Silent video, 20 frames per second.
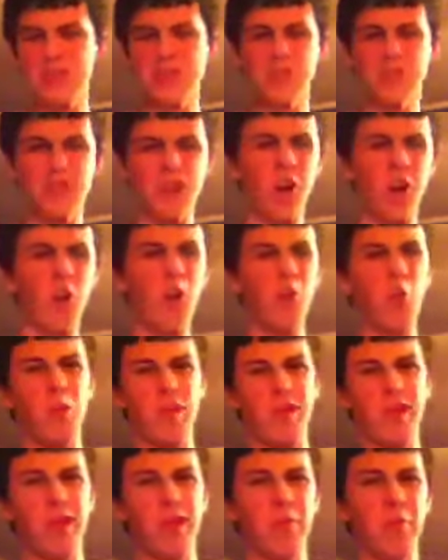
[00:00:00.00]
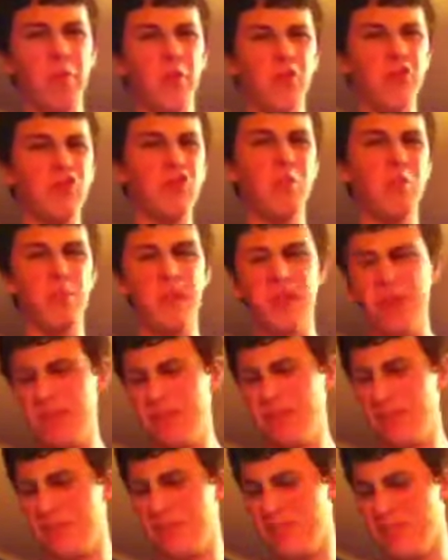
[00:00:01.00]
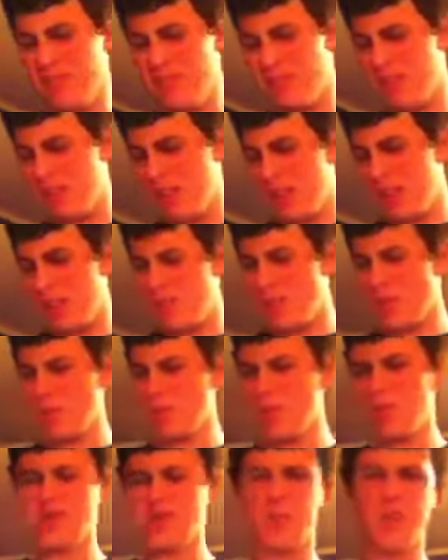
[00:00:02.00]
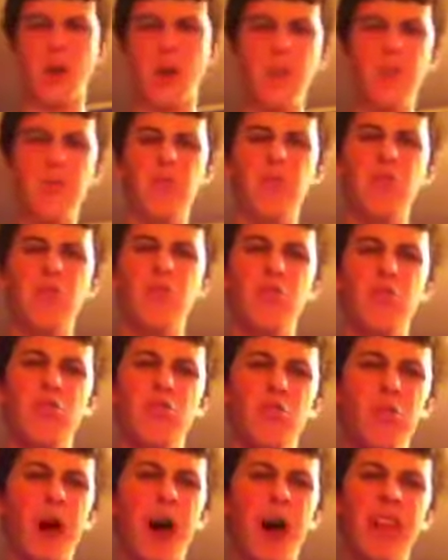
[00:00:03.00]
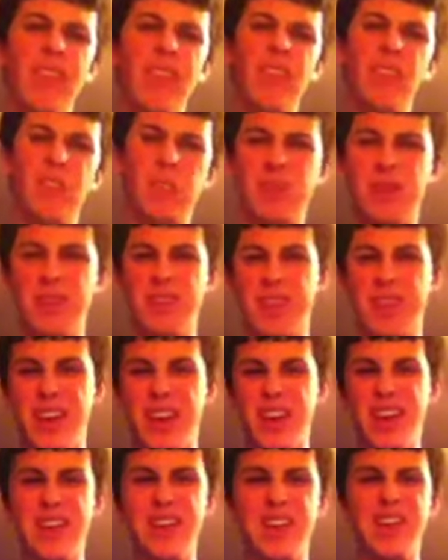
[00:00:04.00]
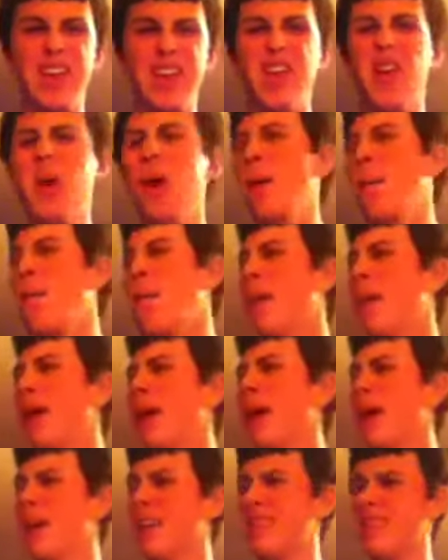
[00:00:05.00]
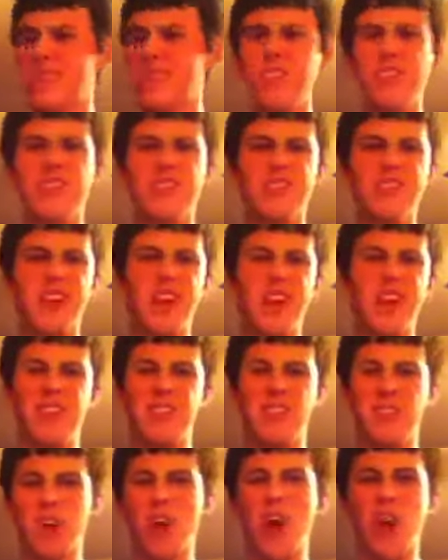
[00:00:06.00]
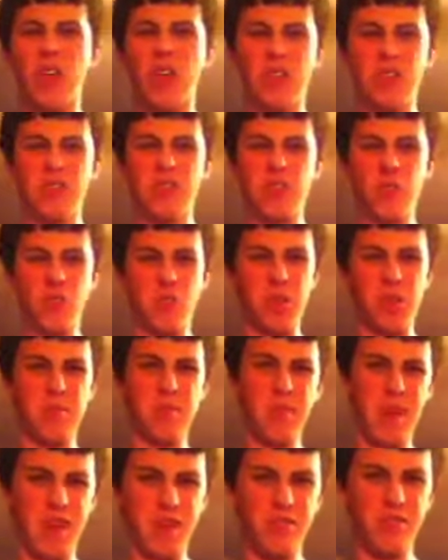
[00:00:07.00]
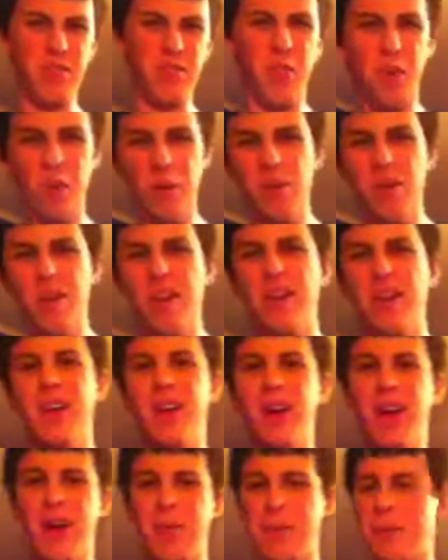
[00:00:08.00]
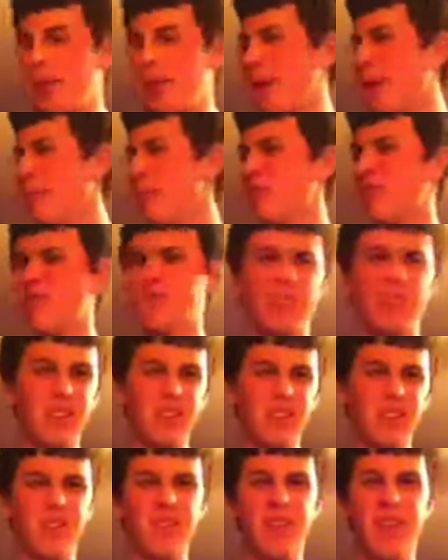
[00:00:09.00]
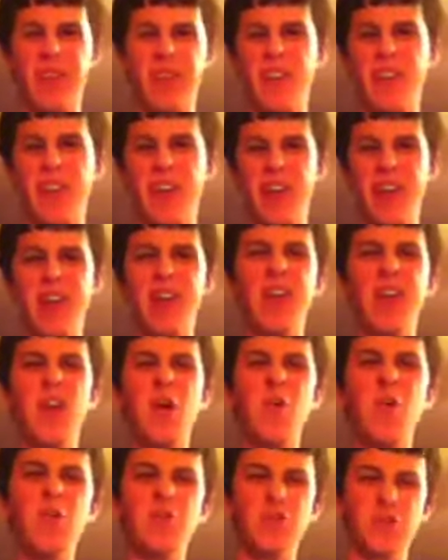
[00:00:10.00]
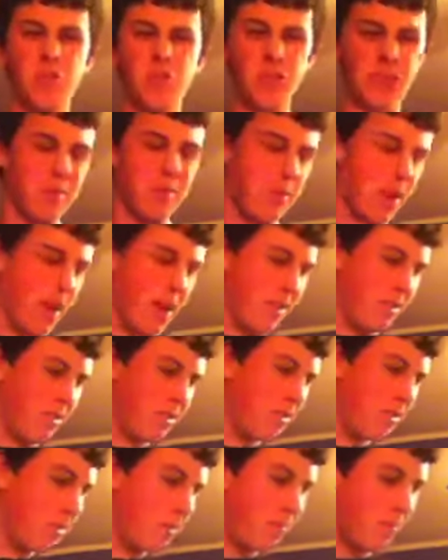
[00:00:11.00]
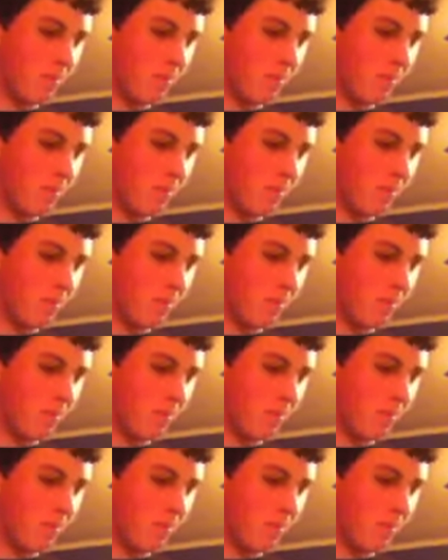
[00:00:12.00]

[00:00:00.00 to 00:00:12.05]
Cesaro will get a push from this. There was a couple slow spots in the beginning, but I still decided to call this a great match though. I'm just going to leave it at that. It was a great match.